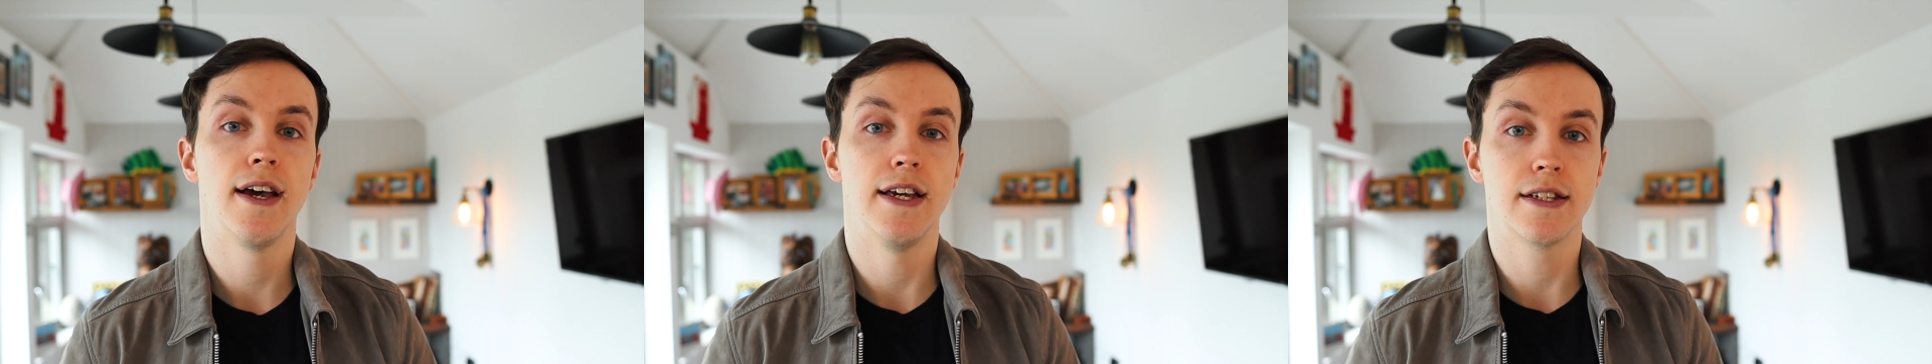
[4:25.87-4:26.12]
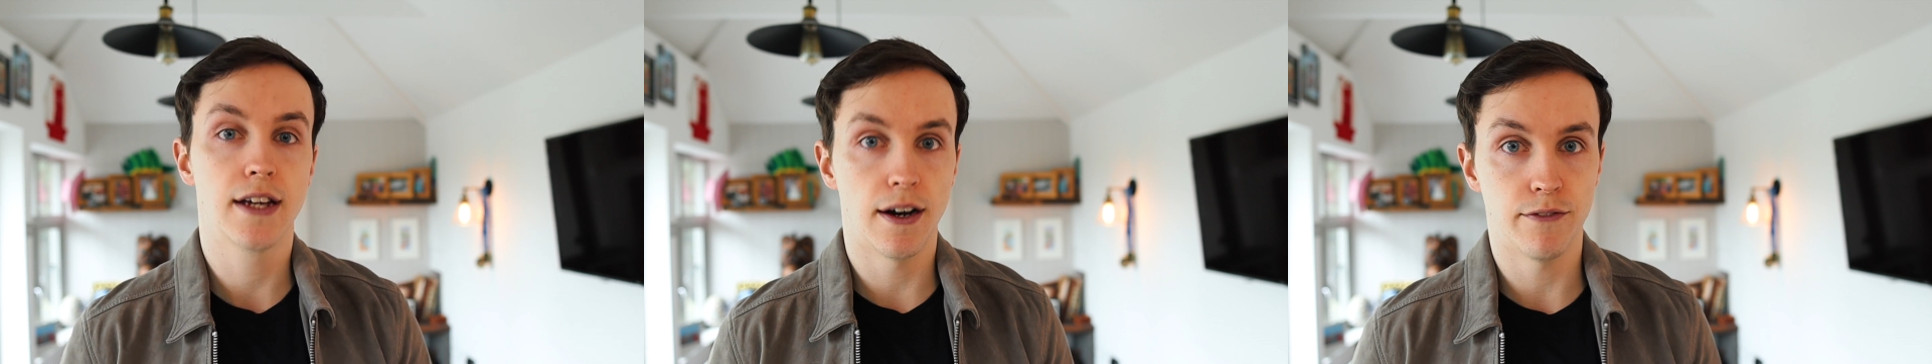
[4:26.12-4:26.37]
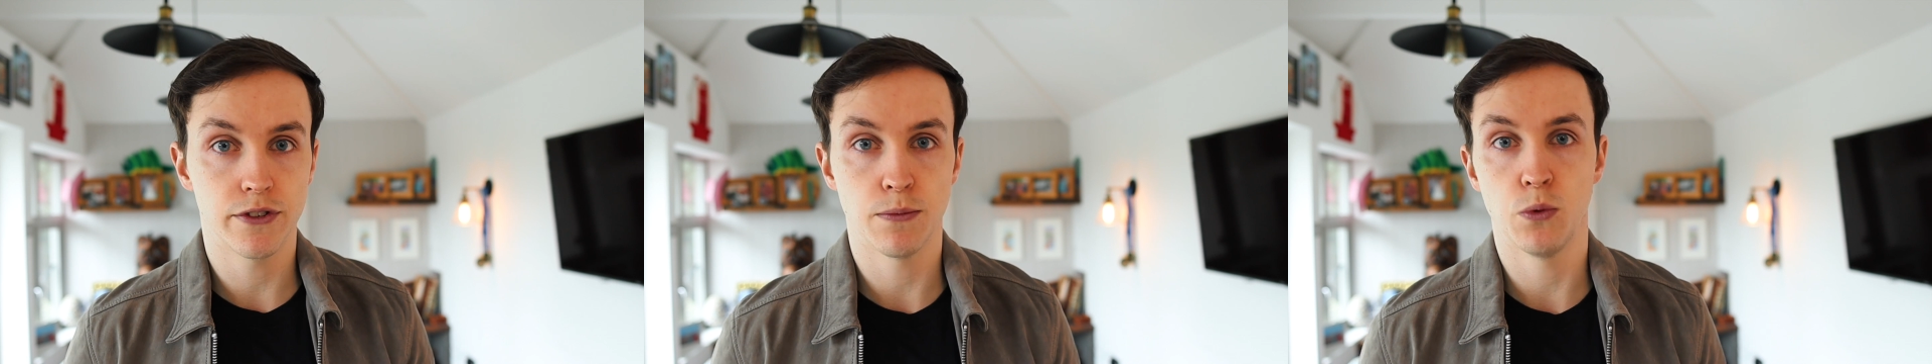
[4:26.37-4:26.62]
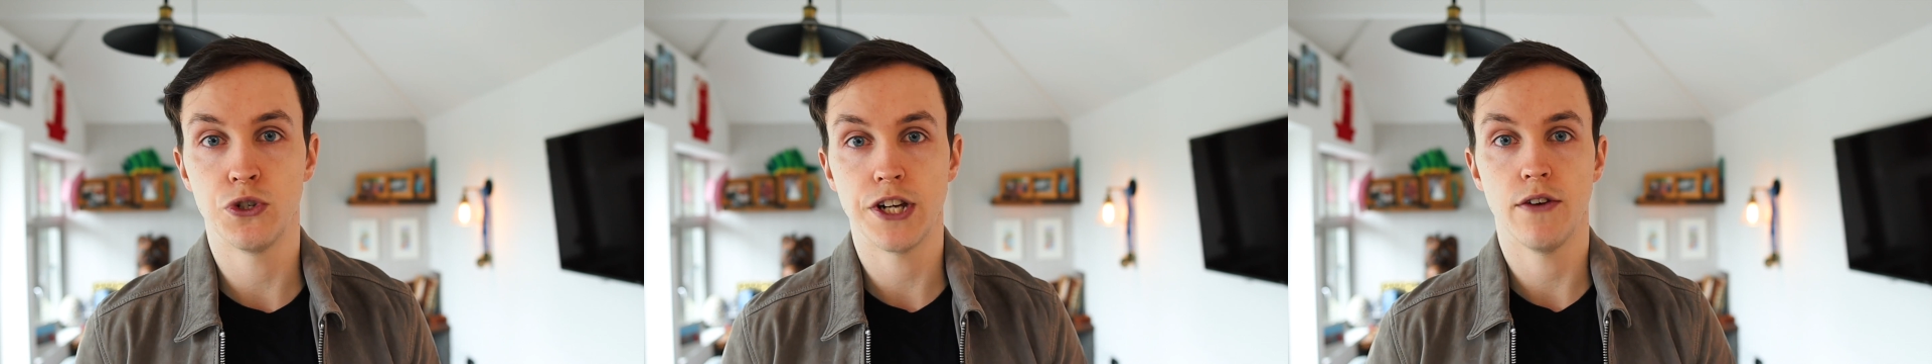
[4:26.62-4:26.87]
is
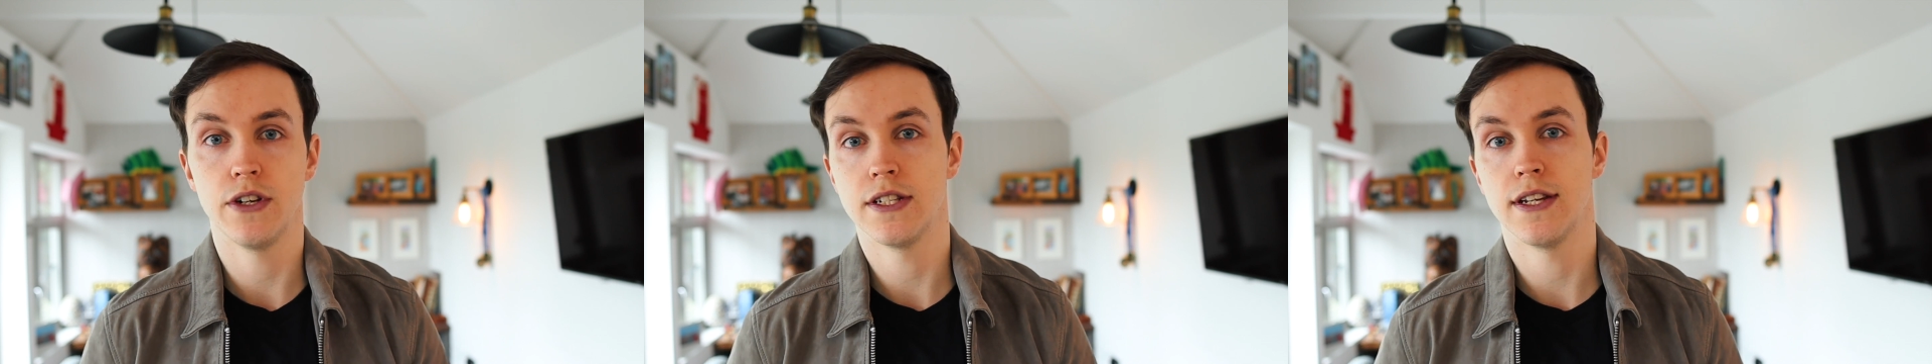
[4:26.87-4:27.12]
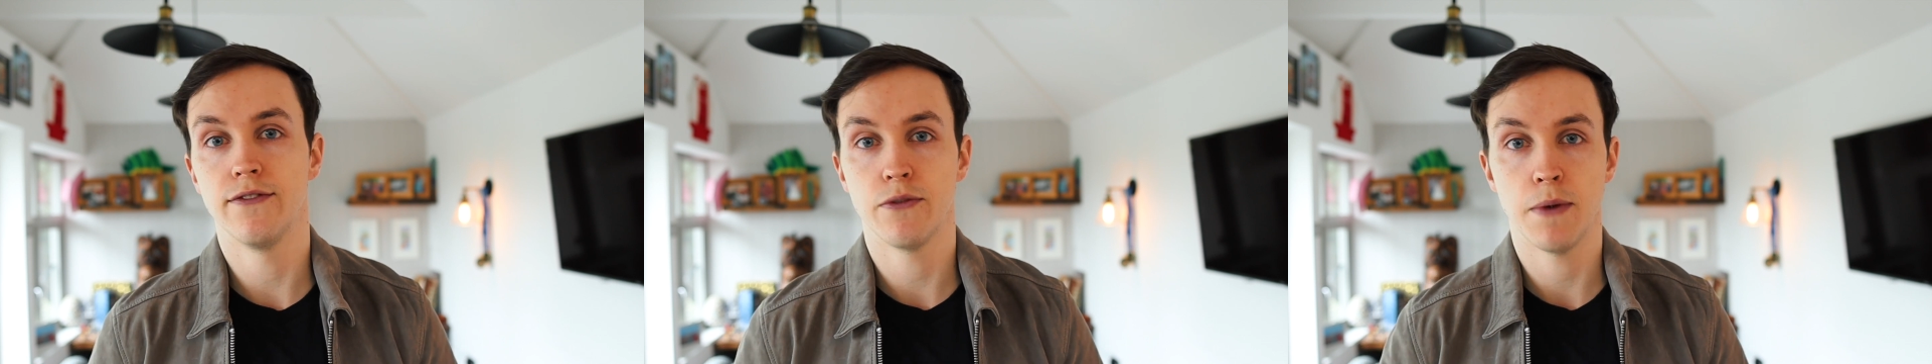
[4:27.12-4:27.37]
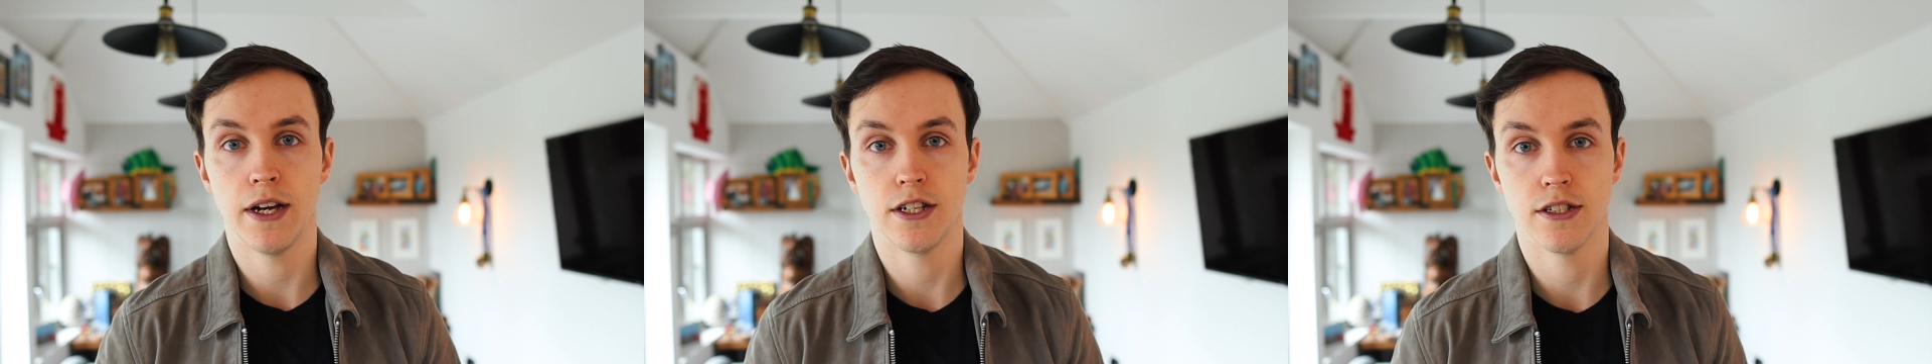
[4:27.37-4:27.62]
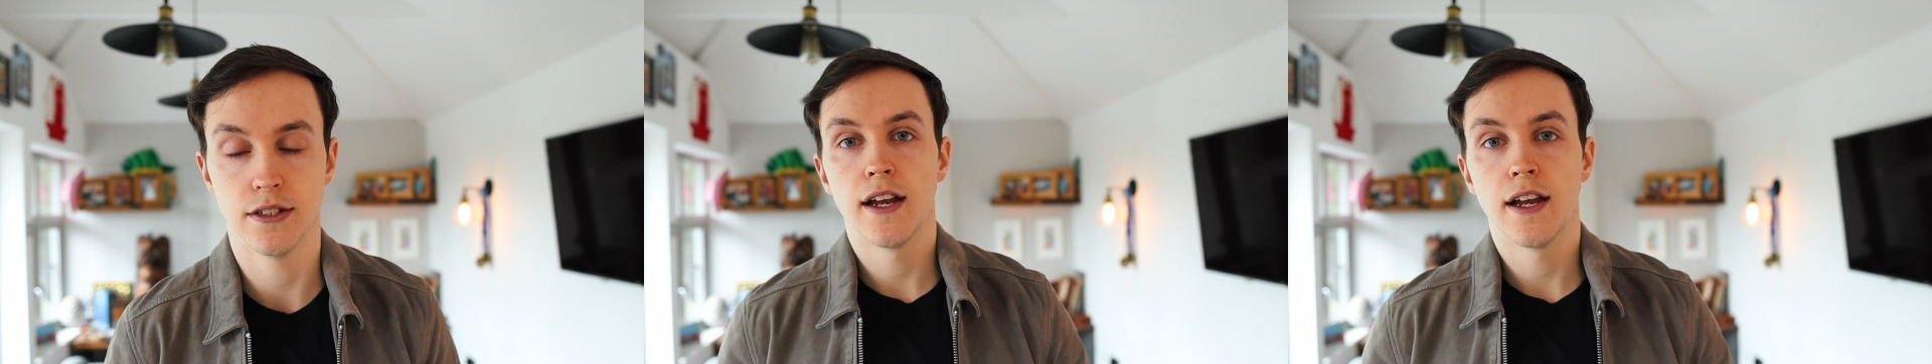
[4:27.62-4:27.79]
comfortable sharing this information.